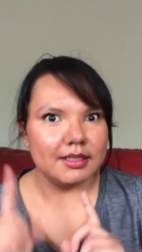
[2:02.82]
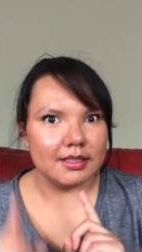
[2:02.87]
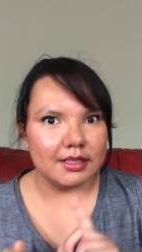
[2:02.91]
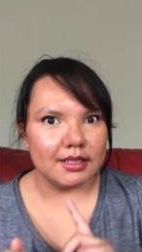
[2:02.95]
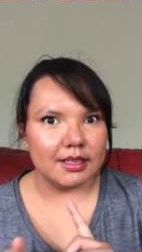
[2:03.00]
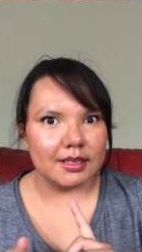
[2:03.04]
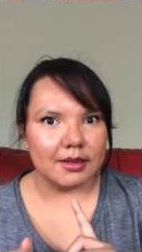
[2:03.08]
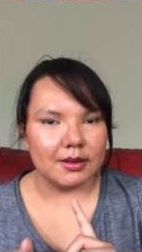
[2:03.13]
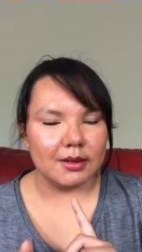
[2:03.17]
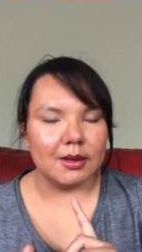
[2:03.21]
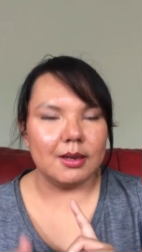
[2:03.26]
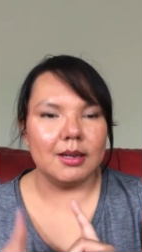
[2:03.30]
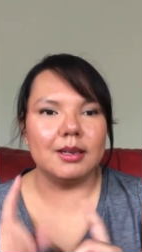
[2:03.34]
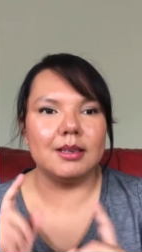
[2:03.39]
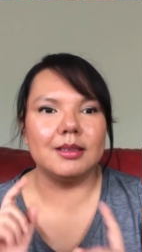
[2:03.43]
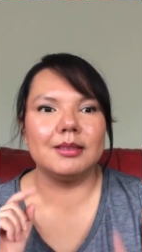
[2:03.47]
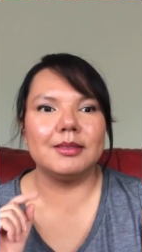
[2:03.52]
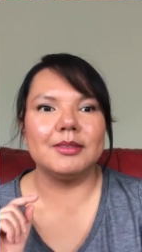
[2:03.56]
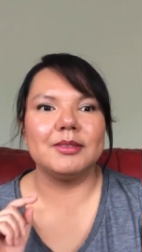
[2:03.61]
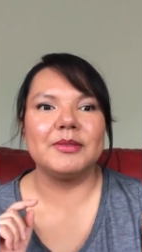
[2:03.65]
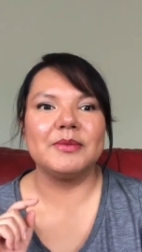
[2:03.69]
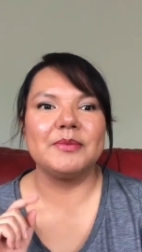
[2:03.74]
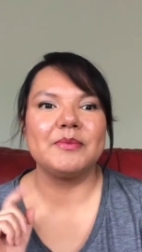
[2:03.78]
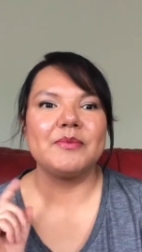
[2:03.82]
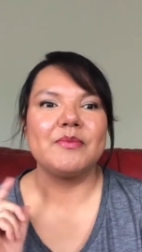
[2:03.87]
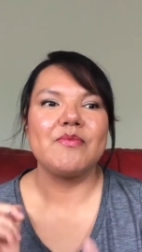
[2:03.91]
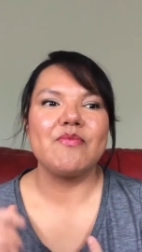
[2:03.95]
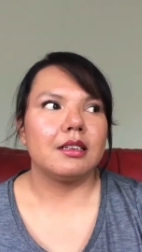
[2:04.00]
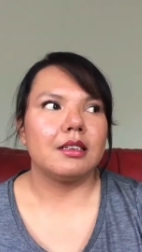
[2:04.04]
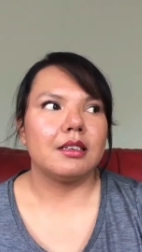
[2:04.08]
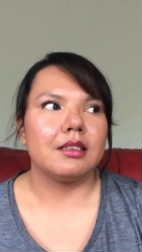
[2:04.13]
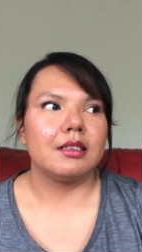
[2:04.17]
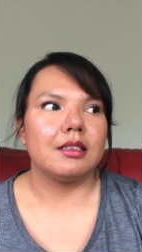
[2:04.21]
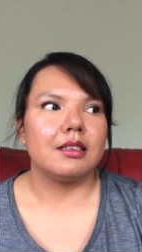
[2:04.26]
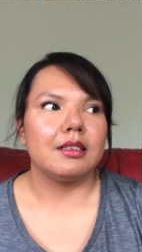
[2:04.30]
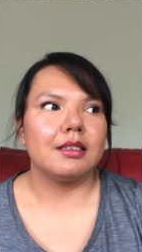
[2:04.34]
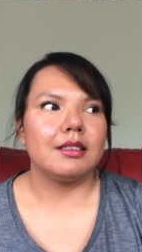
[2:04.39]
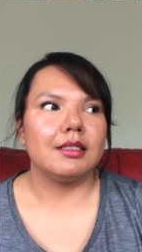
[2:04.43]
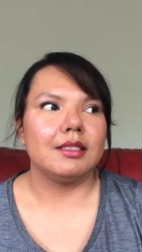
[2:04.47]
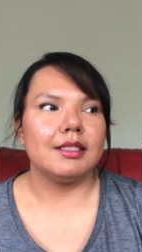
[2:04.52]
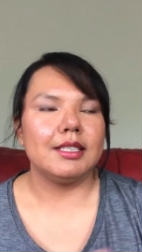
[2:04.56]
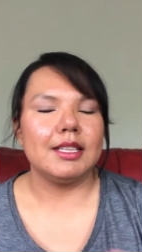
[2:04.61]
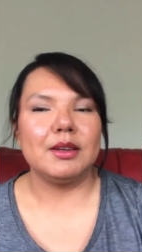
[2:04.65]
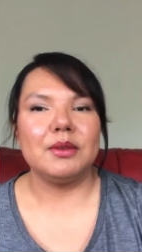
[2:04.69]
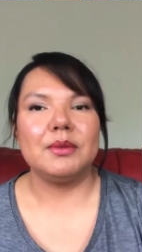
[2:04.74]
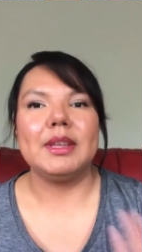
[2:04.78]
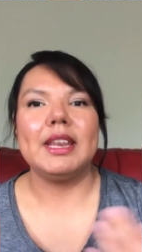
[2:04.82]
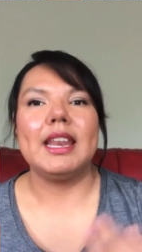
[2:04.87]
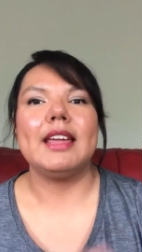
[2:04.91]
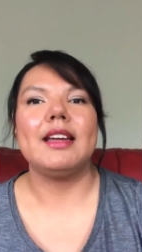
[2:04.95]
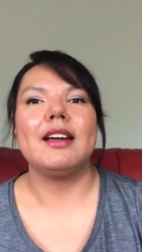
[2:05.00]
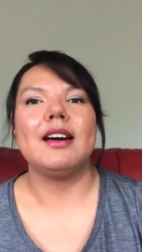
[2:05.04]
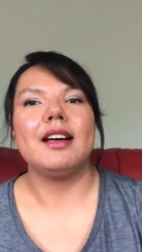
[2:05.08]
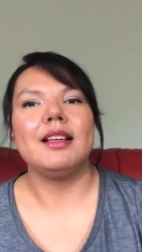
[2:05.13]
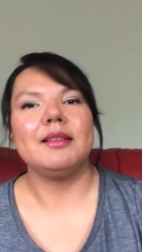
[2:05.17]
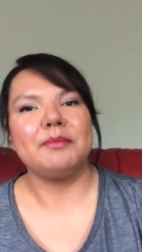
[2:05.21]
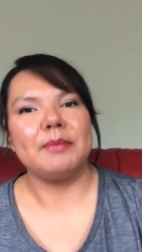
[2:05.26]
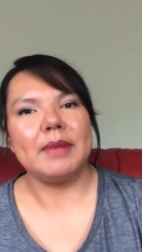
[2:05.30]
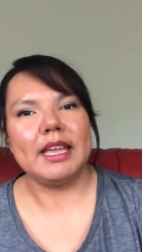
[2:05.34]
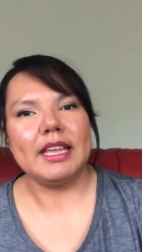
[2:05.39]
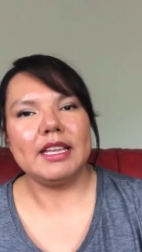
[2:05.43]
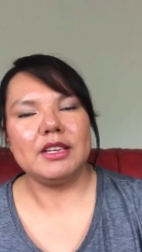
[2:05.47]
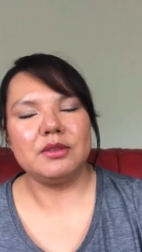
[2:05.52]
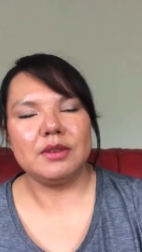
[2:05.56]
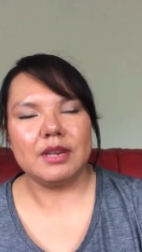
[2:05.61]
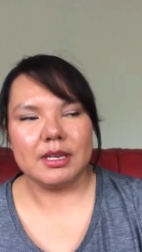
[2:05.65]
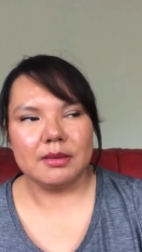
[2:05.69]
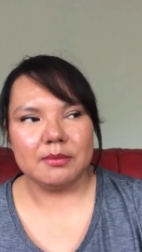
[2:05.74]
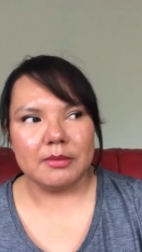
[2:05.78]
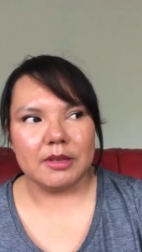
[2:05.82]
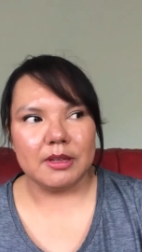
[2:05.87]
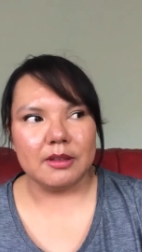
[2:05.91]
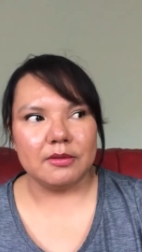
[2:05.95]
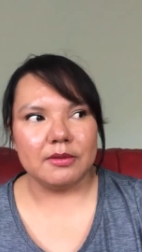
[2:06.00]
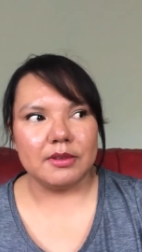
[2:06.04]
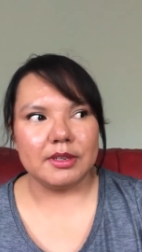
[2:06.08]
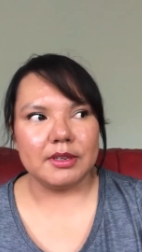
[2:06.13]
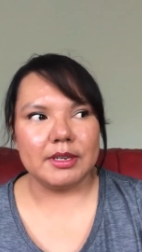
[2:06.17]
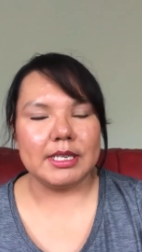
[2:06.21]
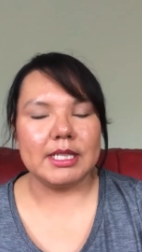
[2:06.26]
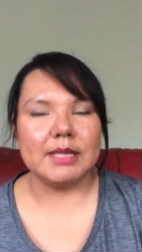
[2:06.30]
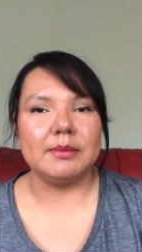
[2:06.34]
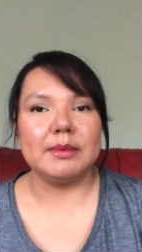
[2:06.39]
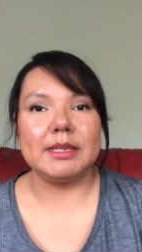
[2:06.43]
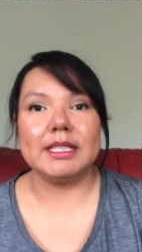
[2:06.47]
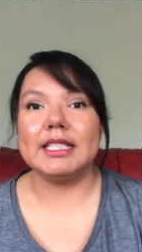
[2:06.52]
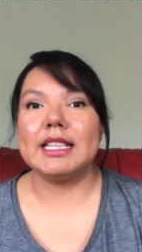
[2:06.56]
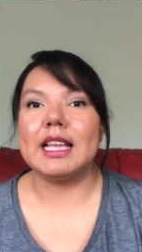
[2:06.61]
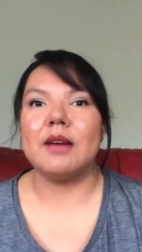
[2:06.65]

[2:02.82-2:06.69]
so when I got my treadmill for Christmas,